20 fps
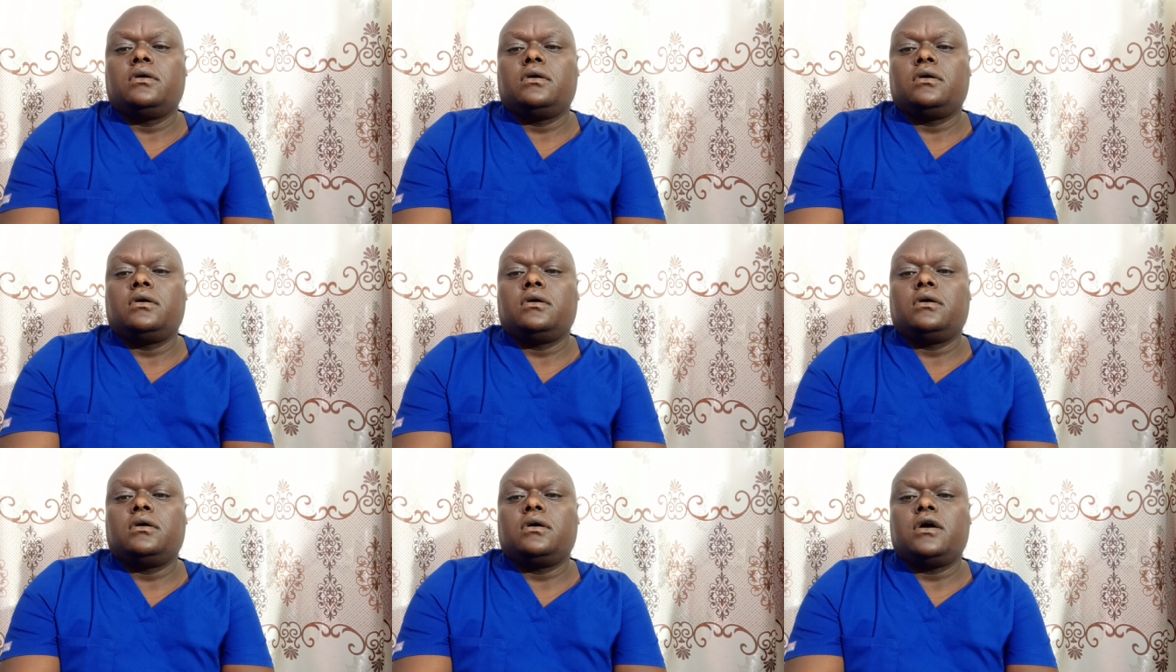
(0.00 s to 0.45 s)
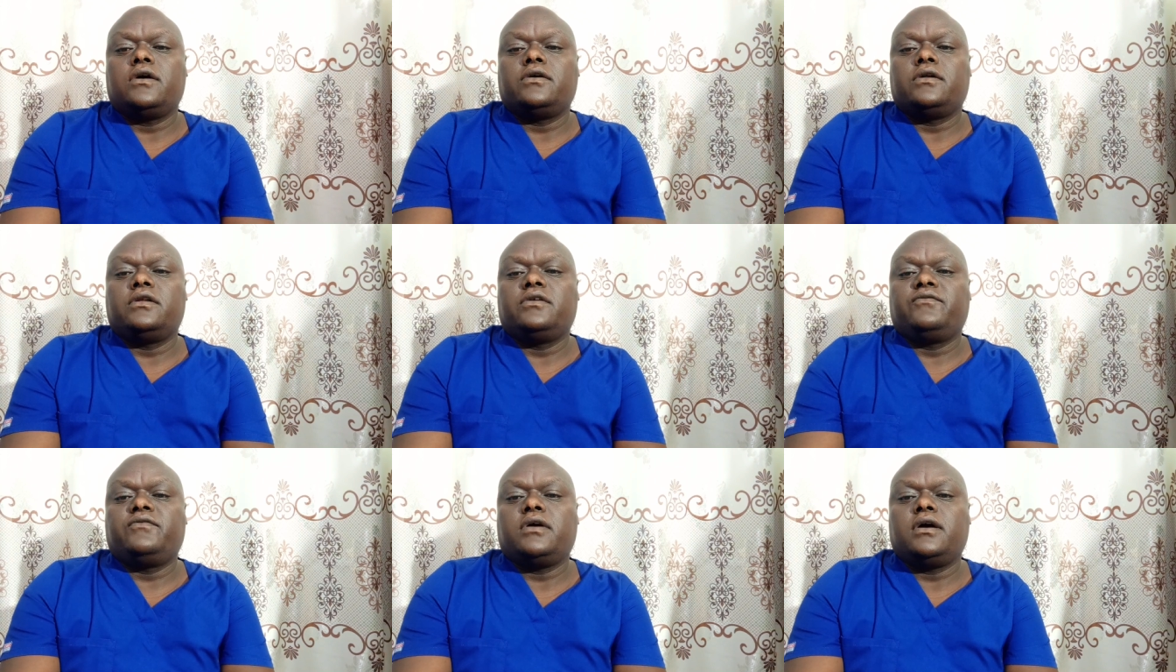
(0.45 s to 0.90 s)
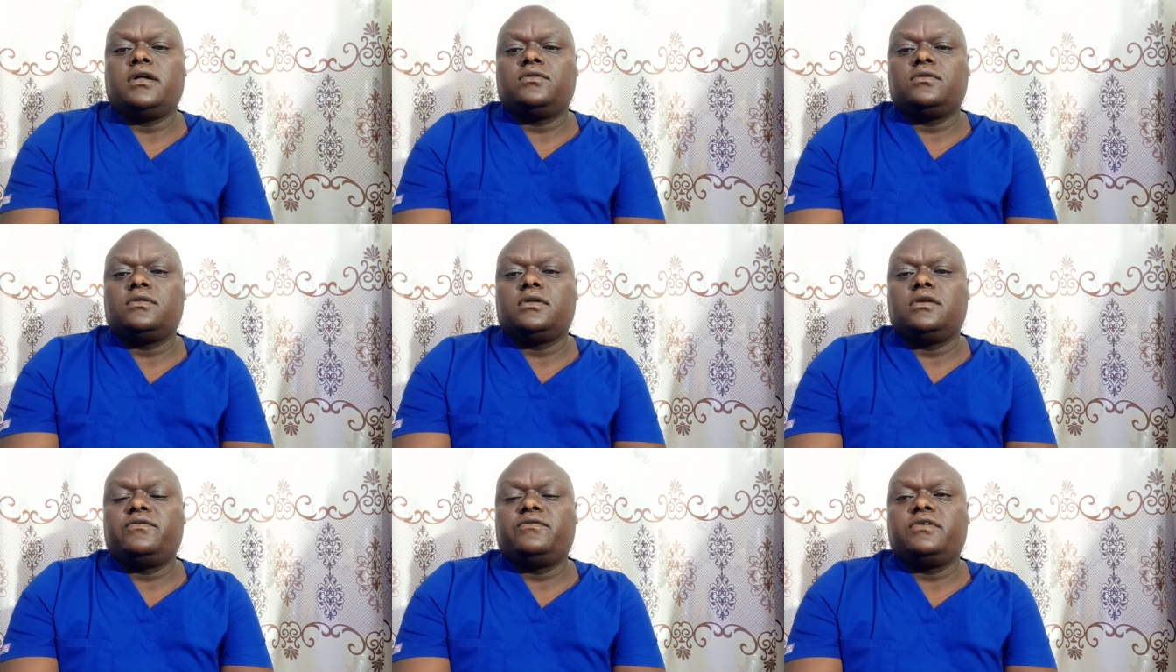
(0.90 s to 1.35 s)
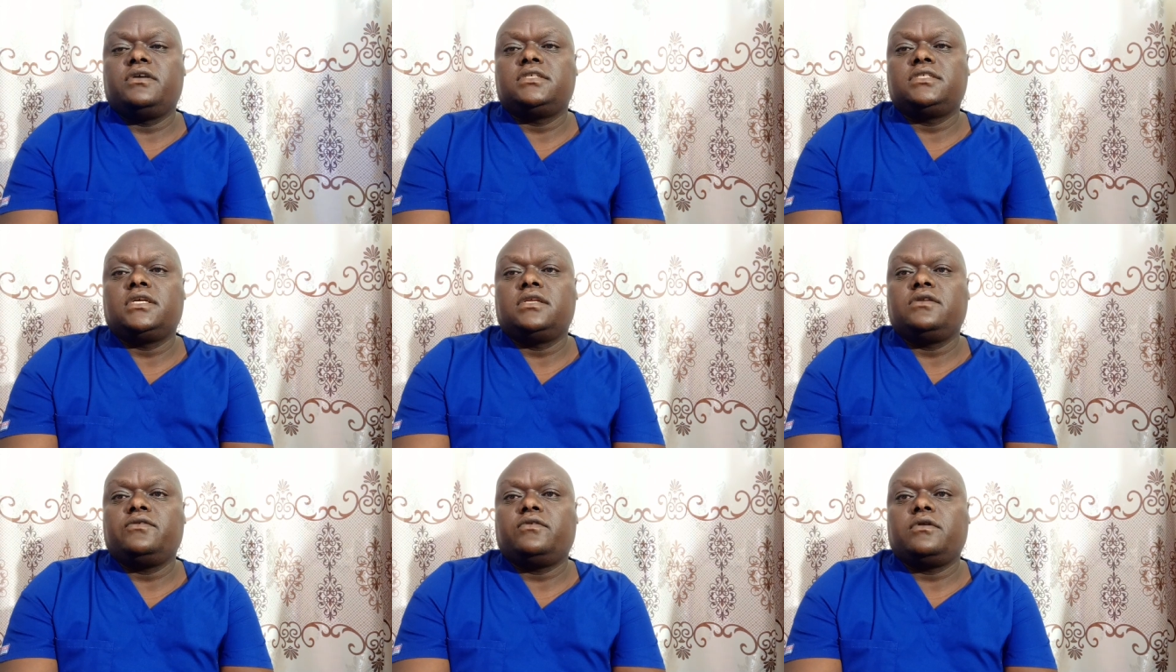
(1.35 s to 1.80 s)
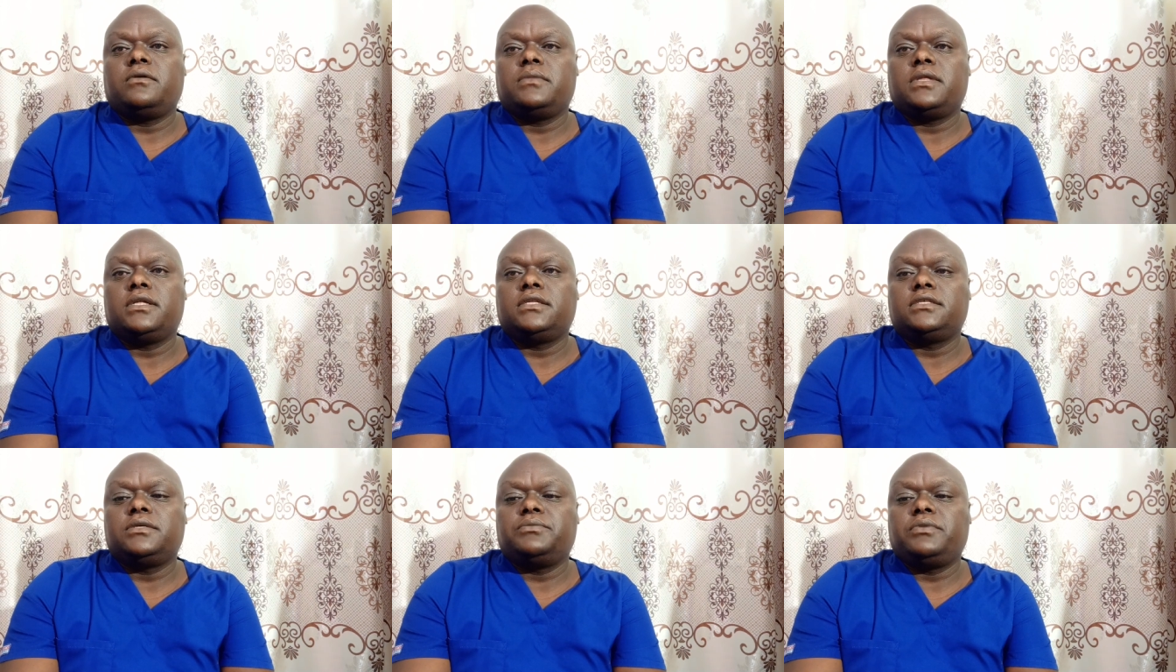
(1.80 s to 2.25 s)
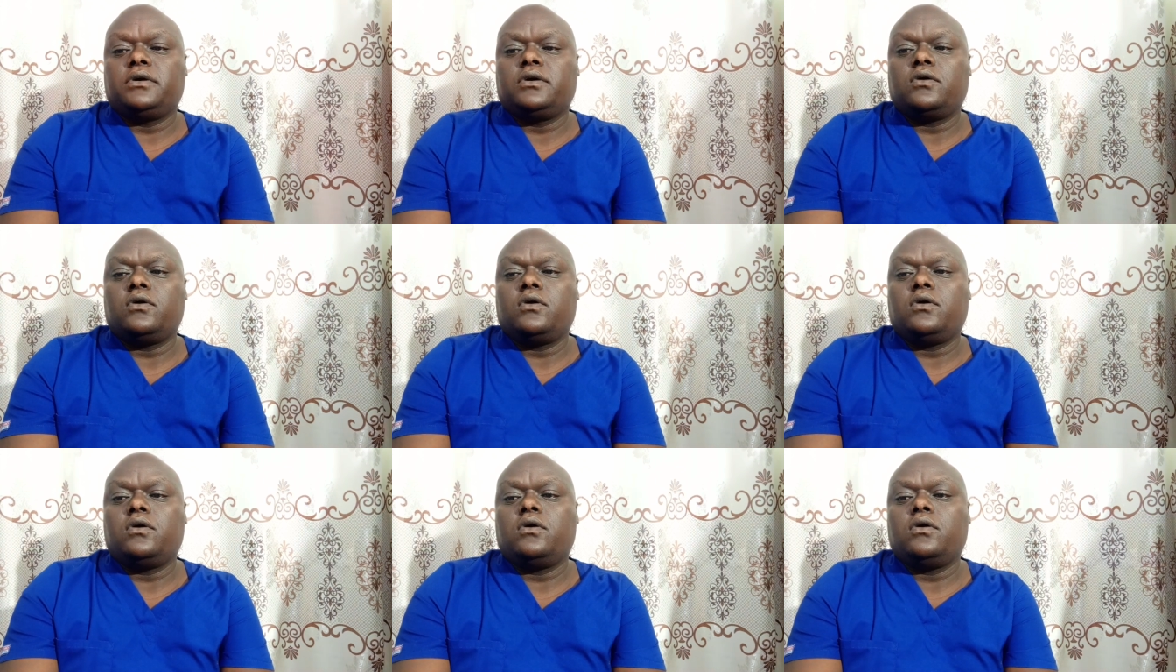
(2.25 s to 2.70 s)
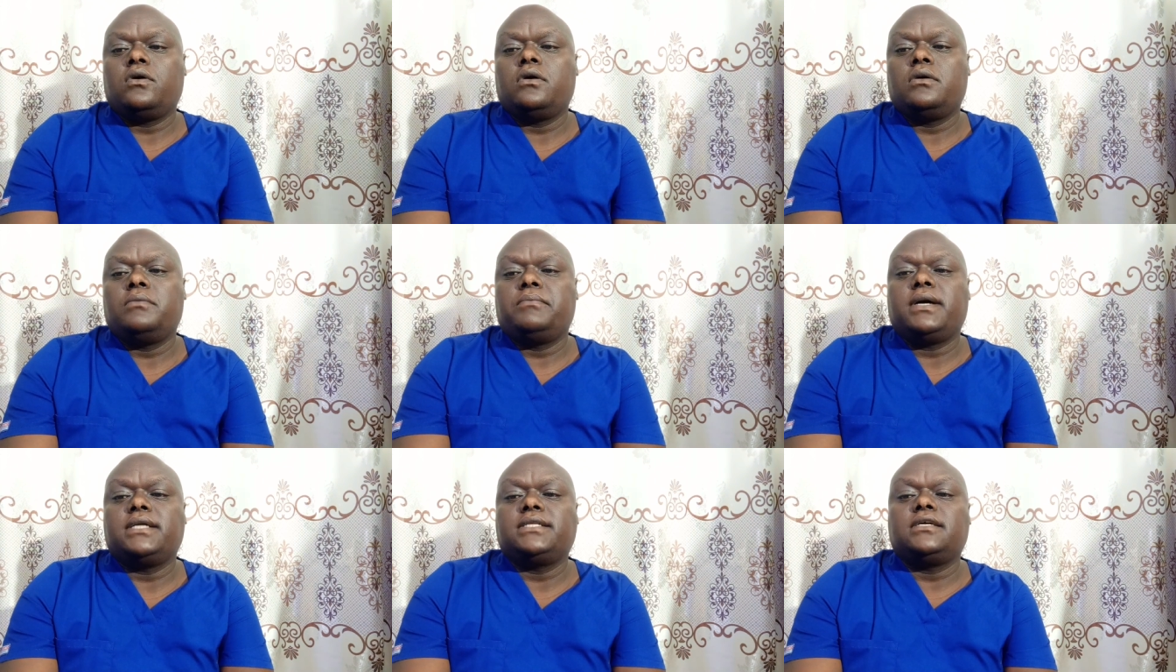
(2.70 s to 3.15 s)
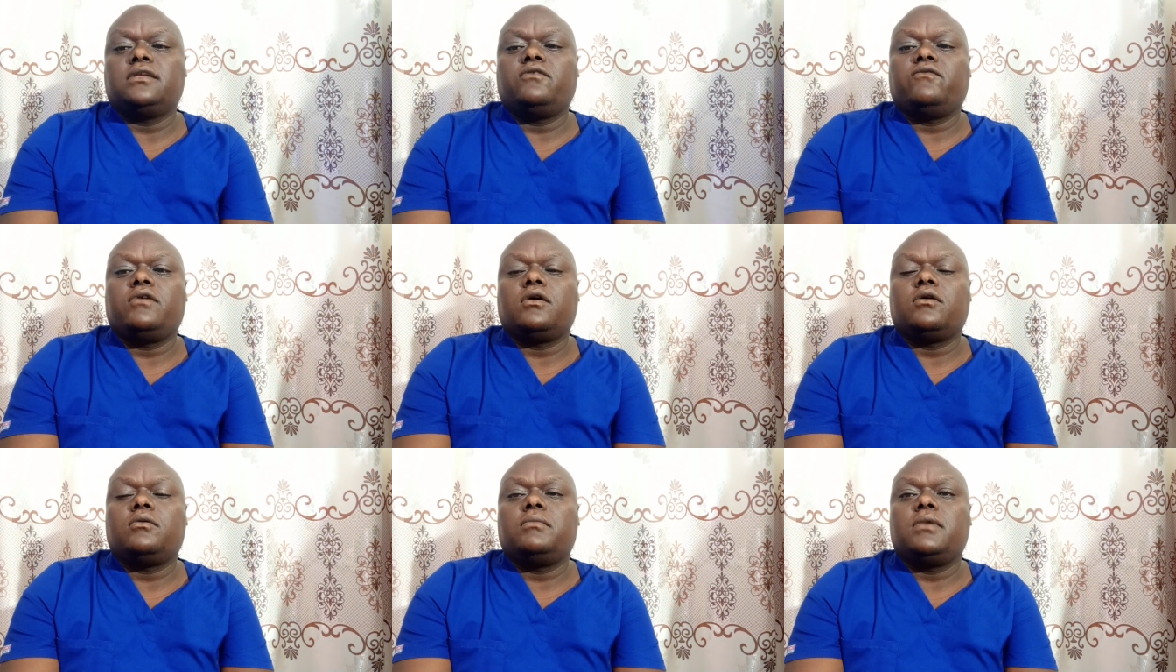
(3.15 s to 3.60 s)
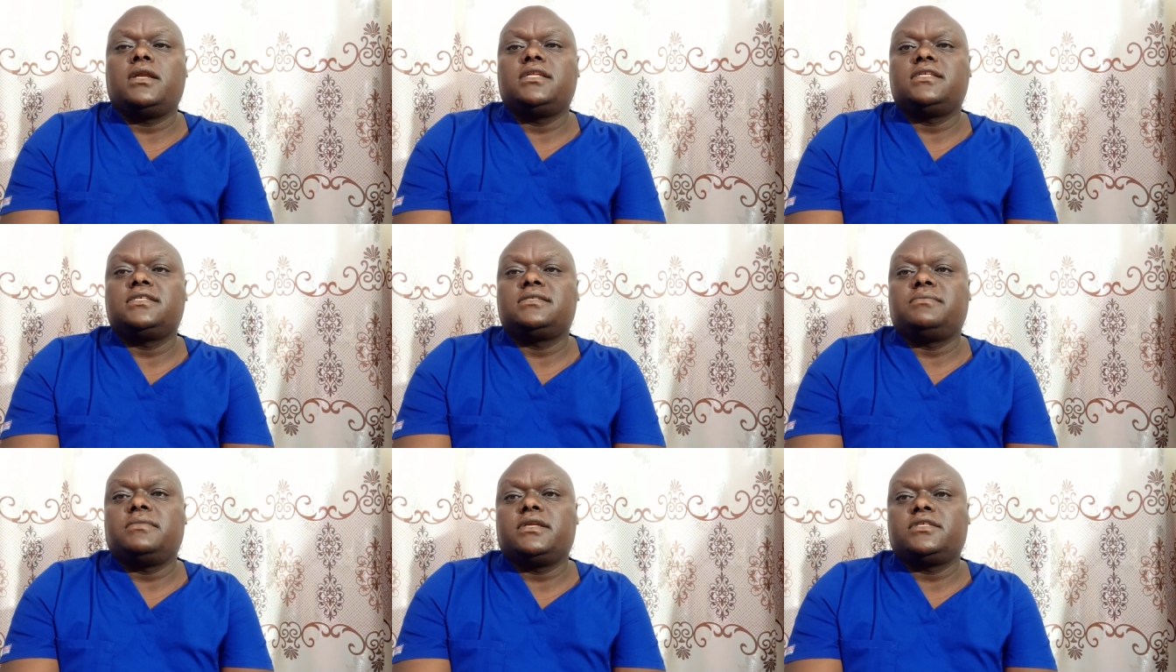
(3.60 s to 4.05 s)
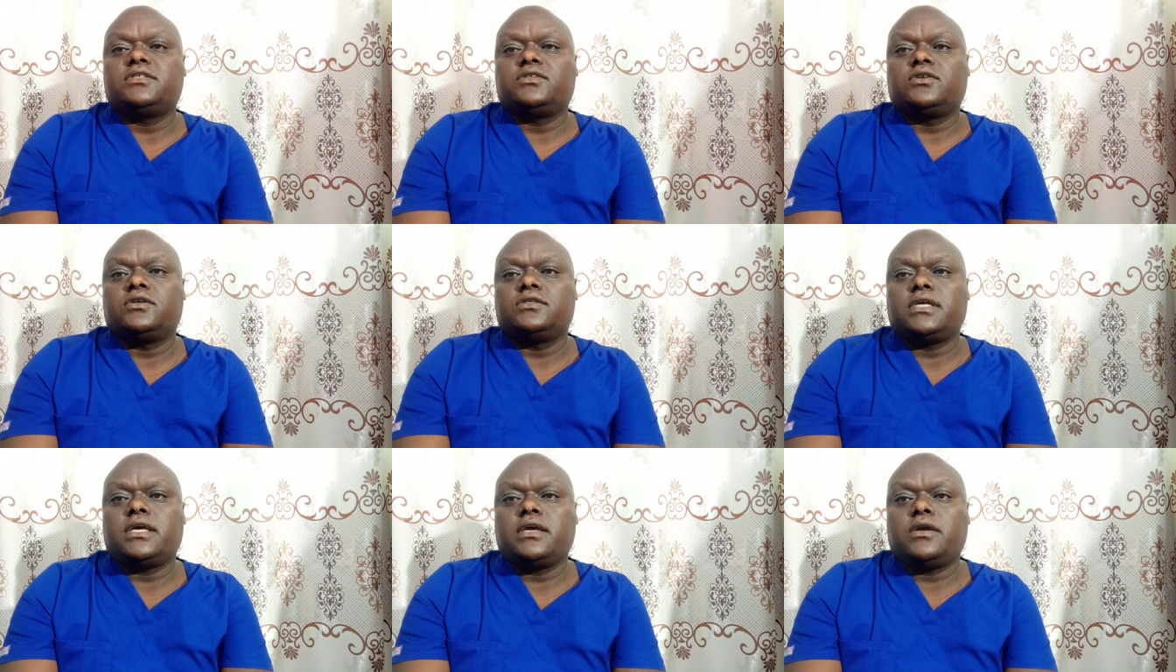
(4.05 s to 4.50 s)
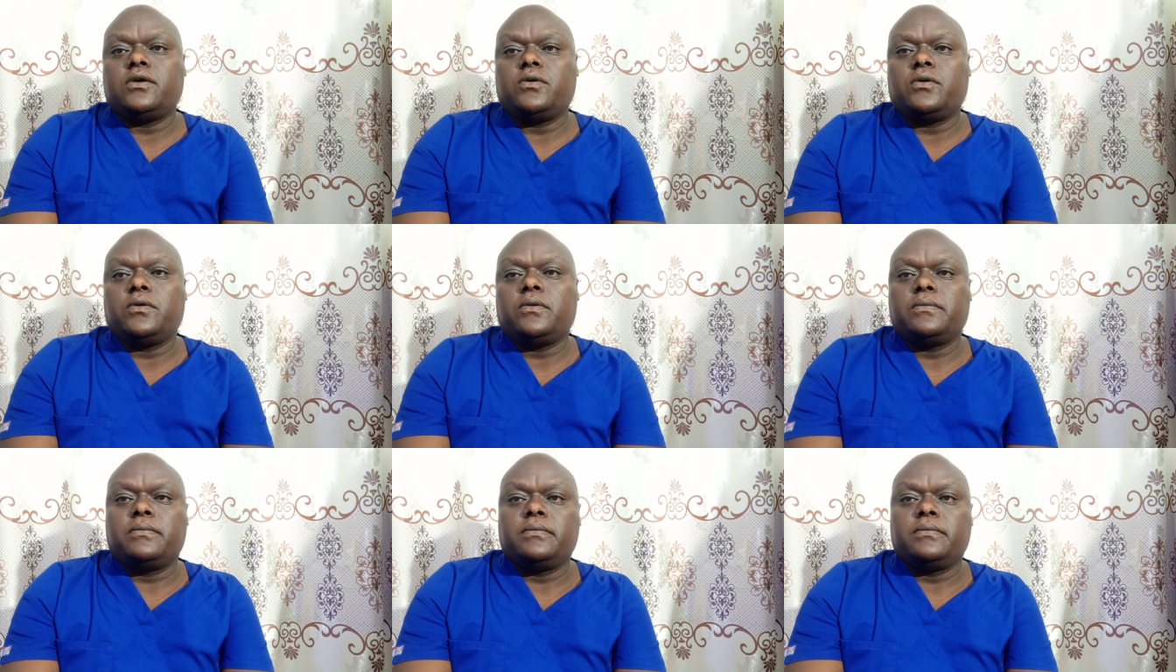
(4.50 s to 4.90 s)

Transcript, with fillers: uh, refers to the deviation from the typical pattern of a woman's menstrual cycle.